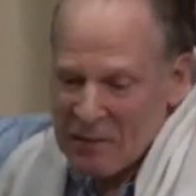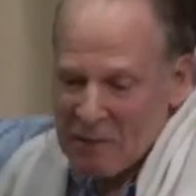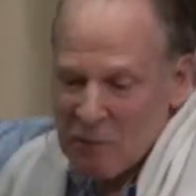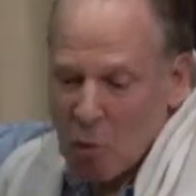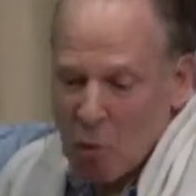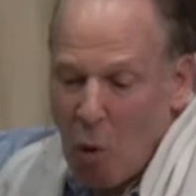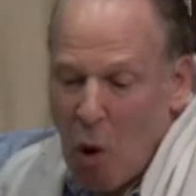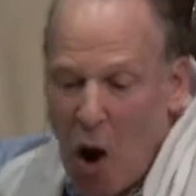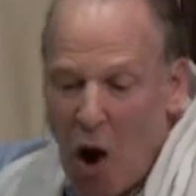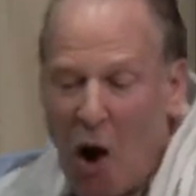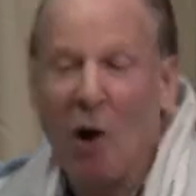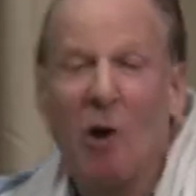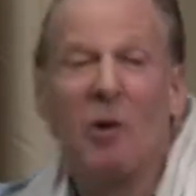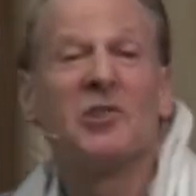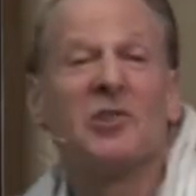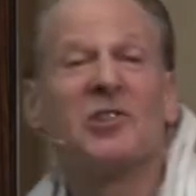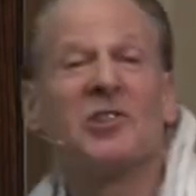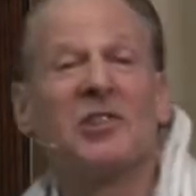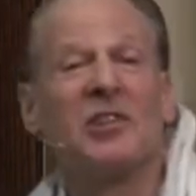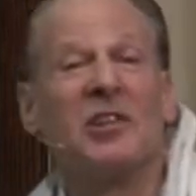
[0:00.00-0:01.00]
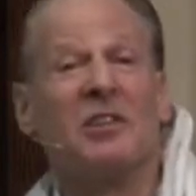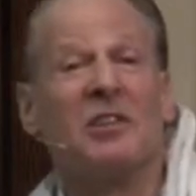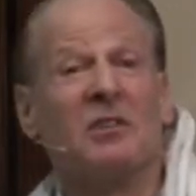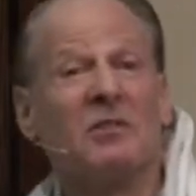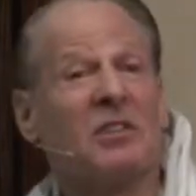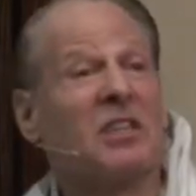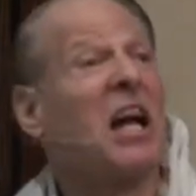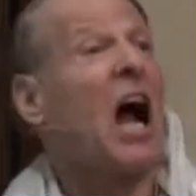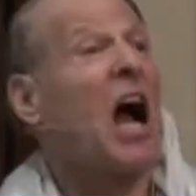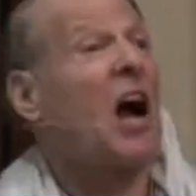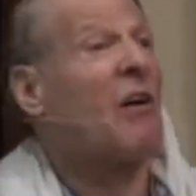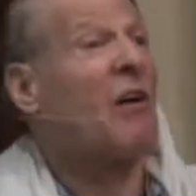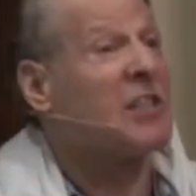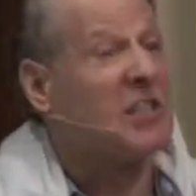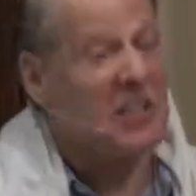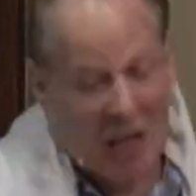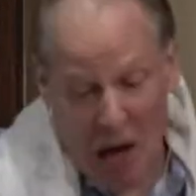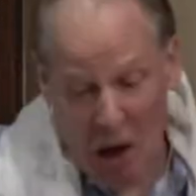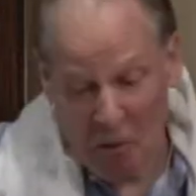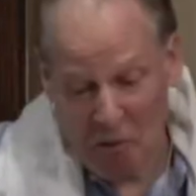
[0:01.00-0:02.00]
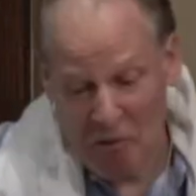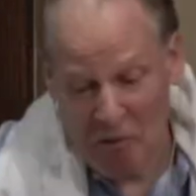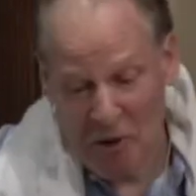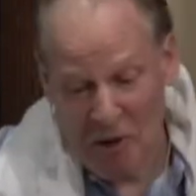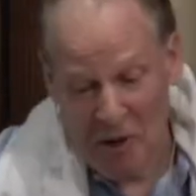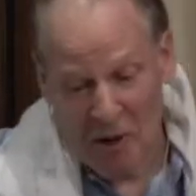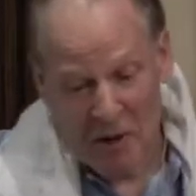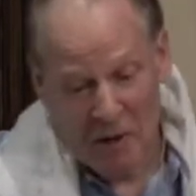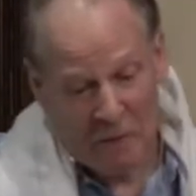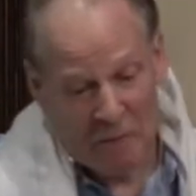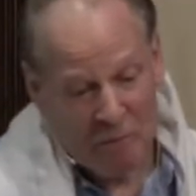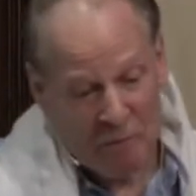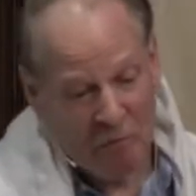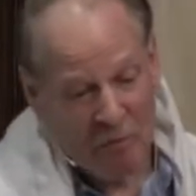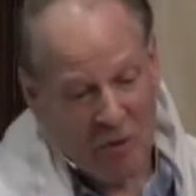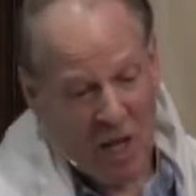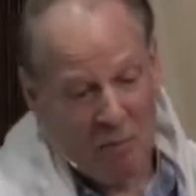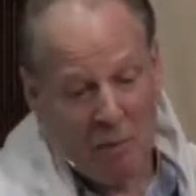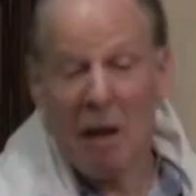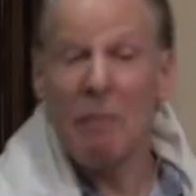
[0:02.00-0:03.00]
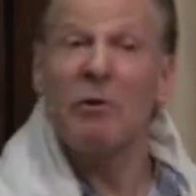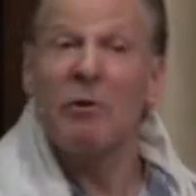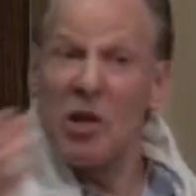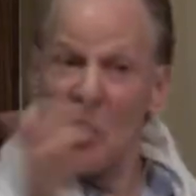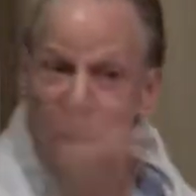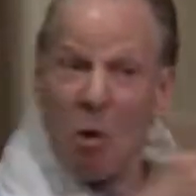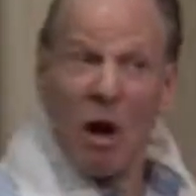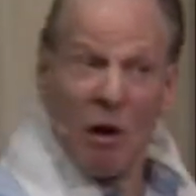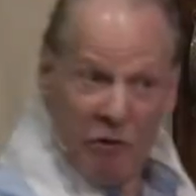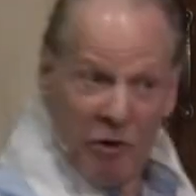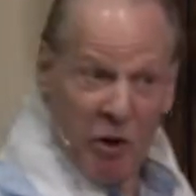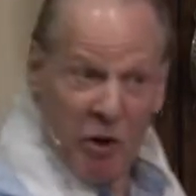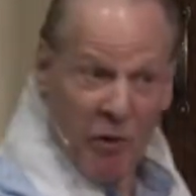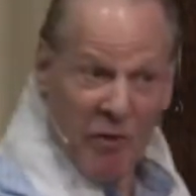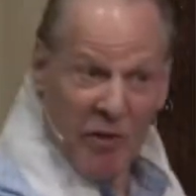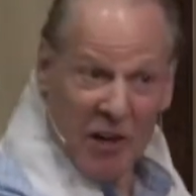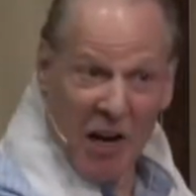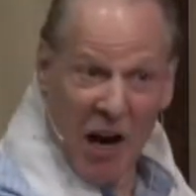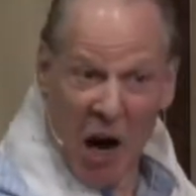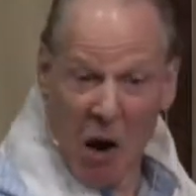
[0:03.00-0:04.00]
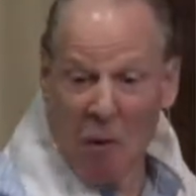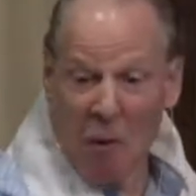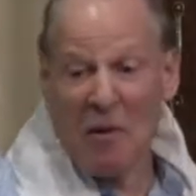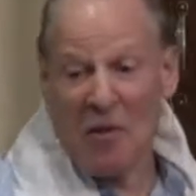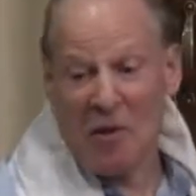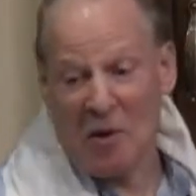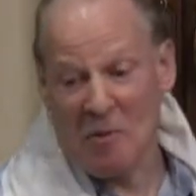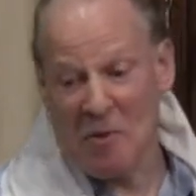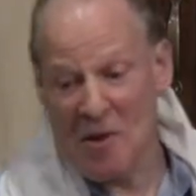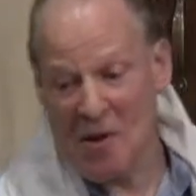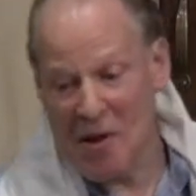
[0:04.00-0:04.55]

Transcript: walls, uh, the car itself, maybe you if you're in the car with him.